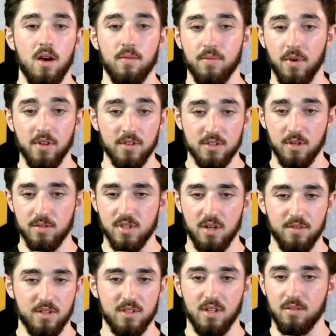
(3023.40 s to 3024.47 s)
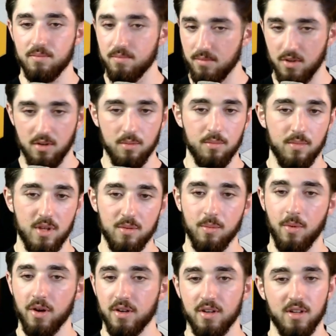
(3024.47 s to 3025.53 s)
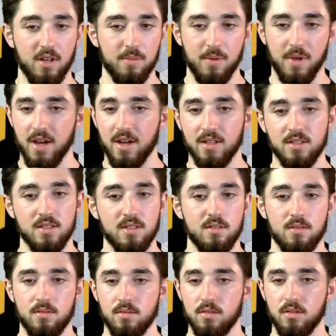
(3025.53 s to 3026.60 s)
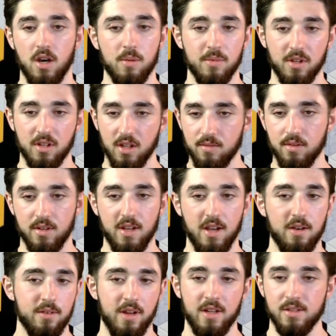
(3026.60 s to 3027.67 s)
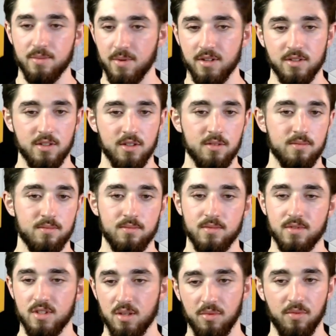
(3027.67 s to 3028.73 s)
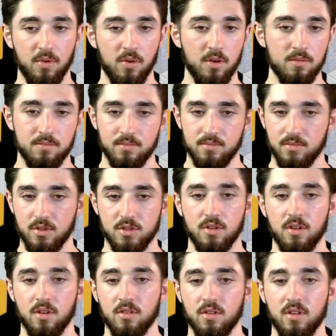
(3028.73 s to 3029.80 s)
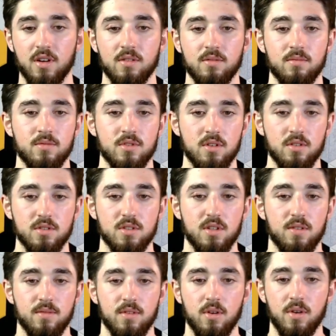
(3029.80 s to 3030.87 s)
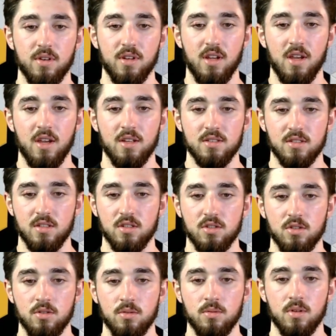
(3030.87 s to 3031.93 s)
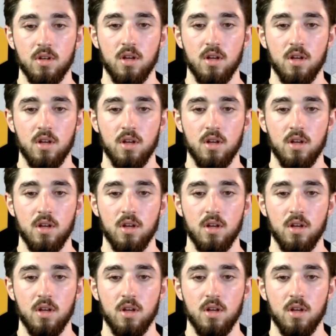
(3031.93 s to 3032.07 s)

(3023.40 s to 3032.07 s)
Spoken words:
For other service offerings like email marketing, FB ads, you hop in the Klaviyo account, Ads Manager. Said before, you show the other client results if no EA is an issue.